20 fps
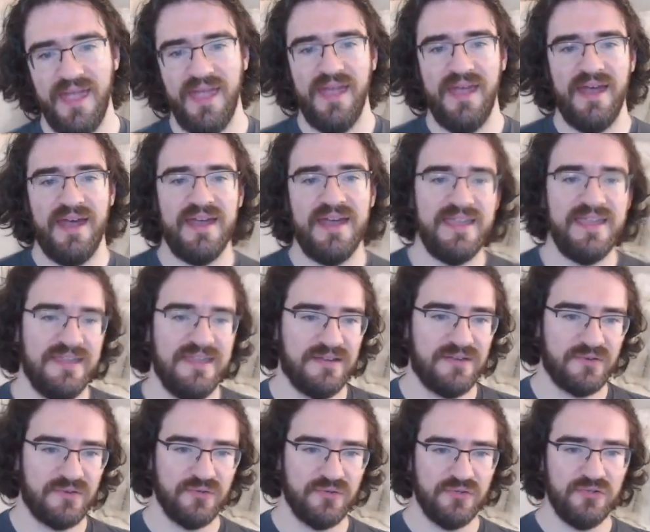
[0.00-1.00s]
Hi,
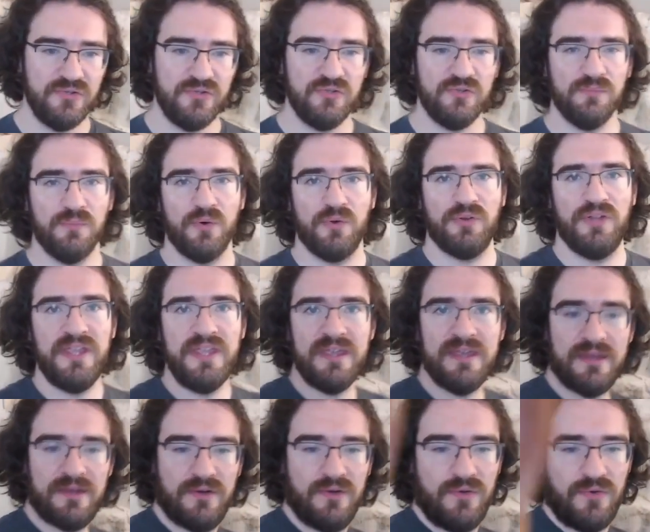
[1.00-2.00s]
good morning
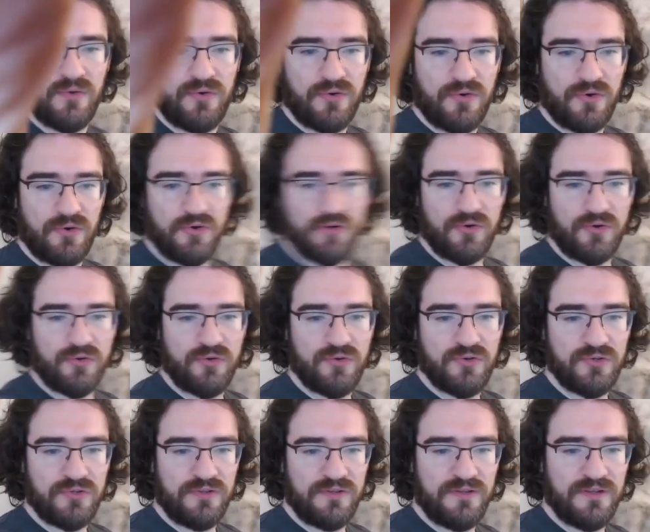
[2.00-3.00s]
or
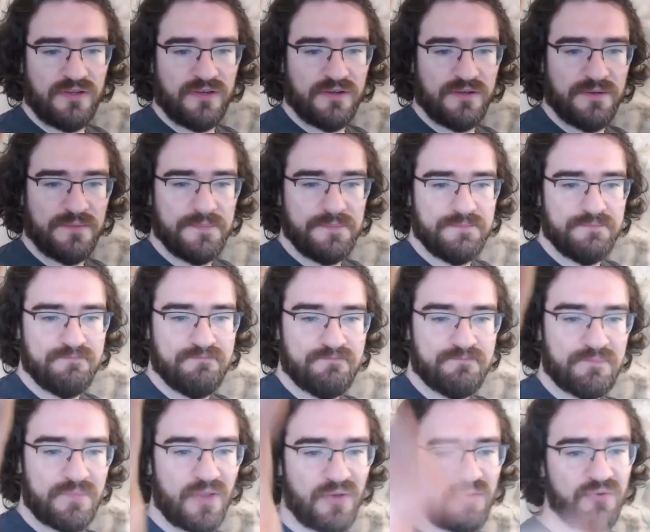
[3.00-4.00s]
good
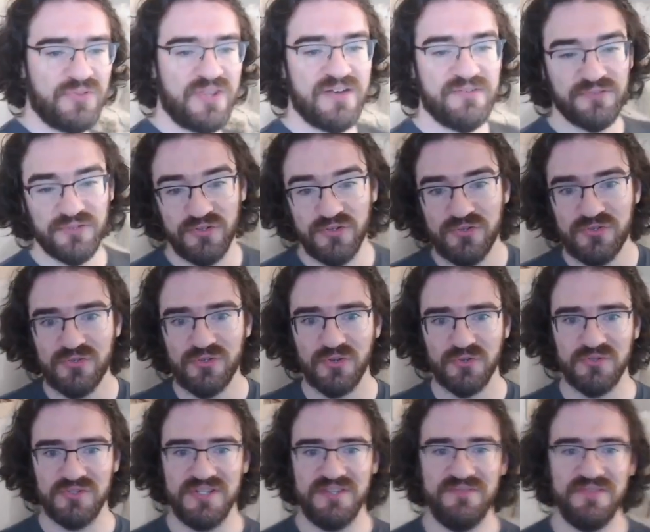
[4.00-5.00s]
afternoon or
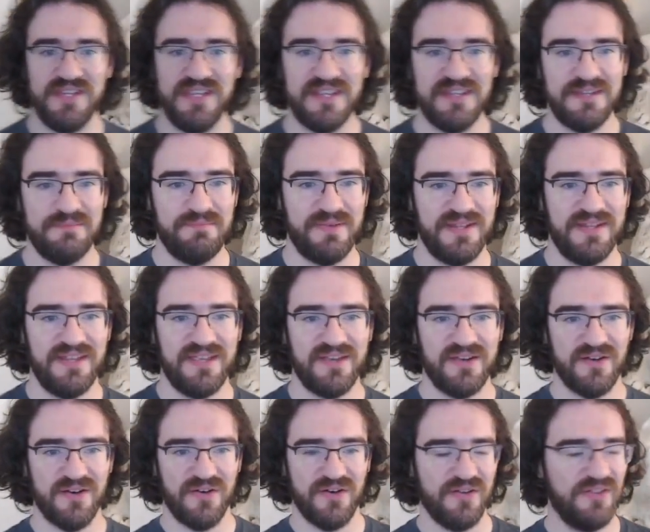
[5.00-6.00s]
good evening, depending
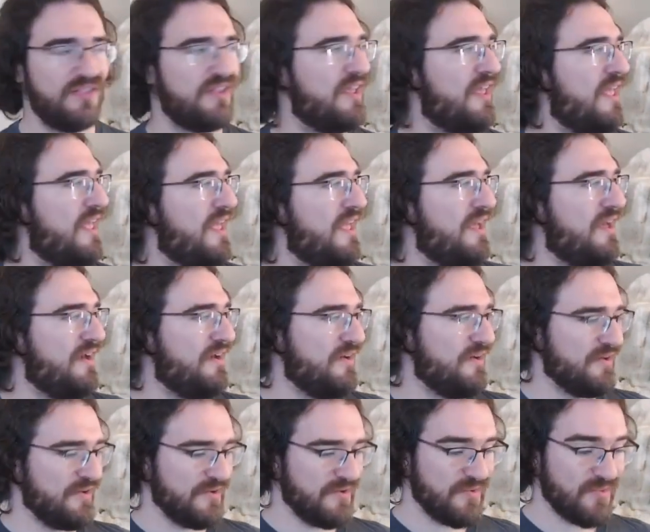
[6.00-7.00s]
on
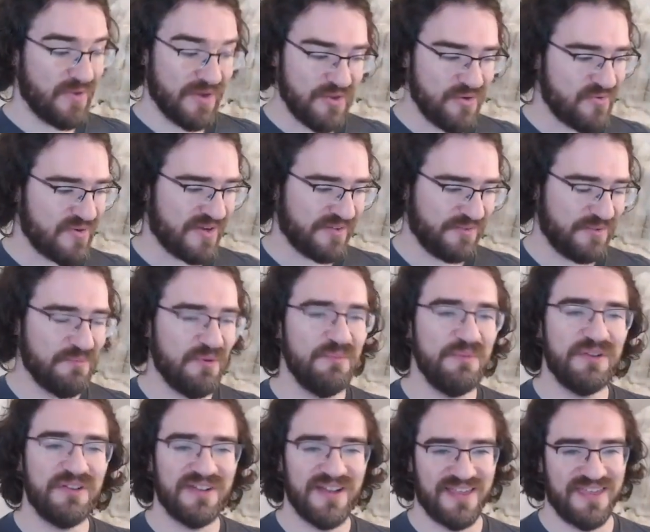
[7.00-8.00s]
where you are at the
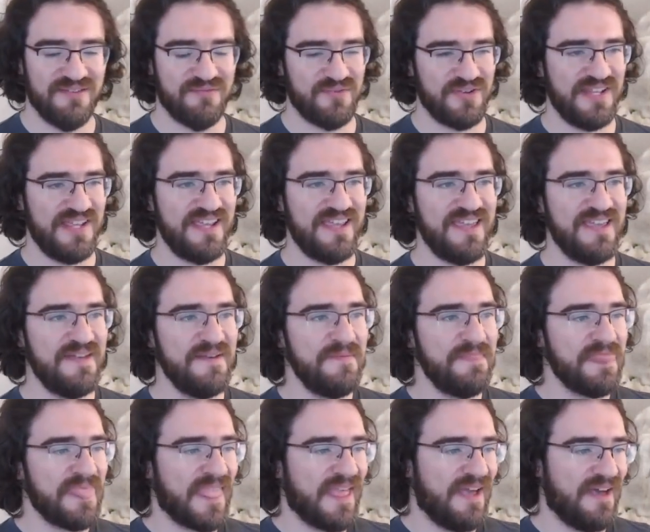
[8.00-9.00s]
moment, like every day.
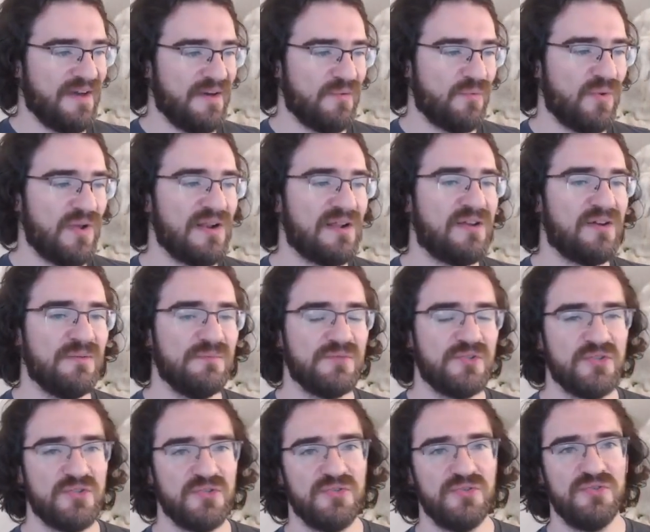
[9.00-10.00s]
Welcome
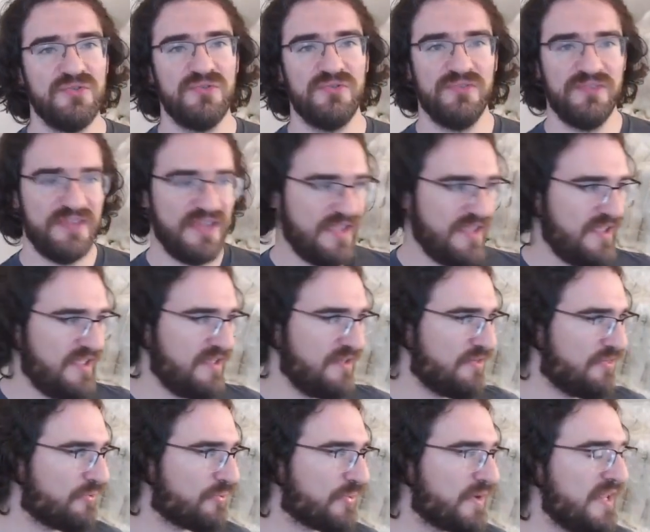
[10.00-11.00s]
to day
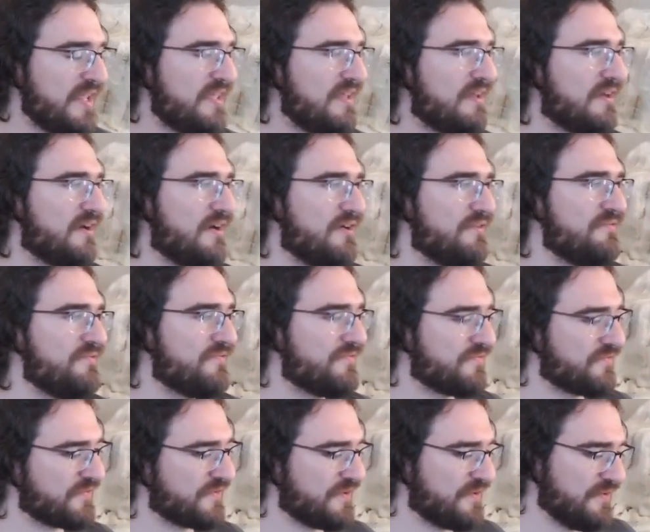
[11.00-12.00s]
3 of
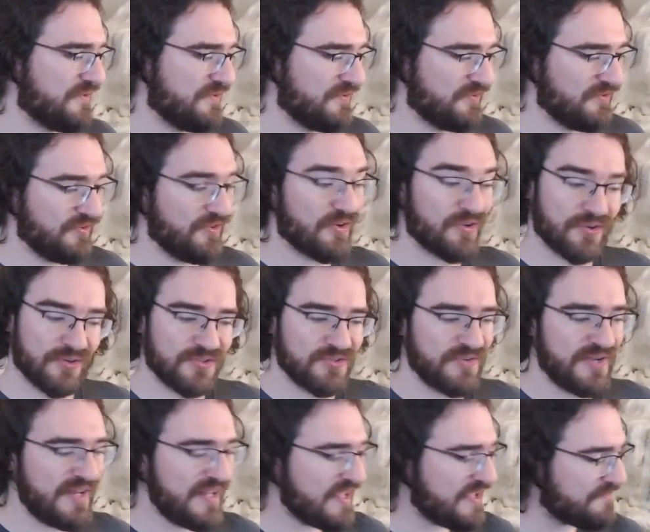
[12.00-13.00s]
the Docker
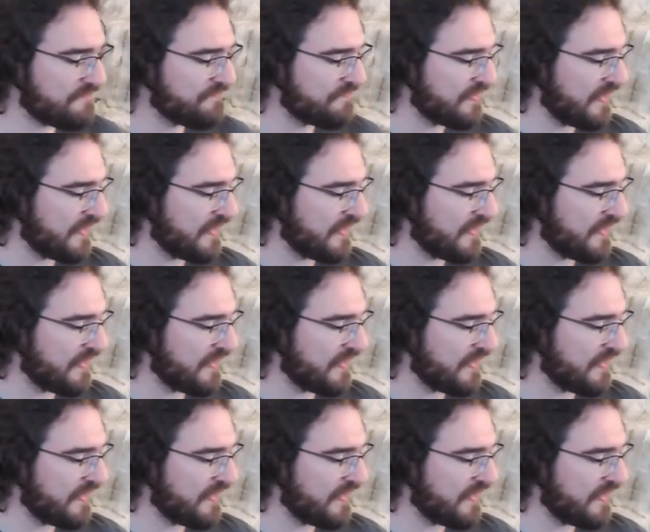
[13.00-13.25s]
training.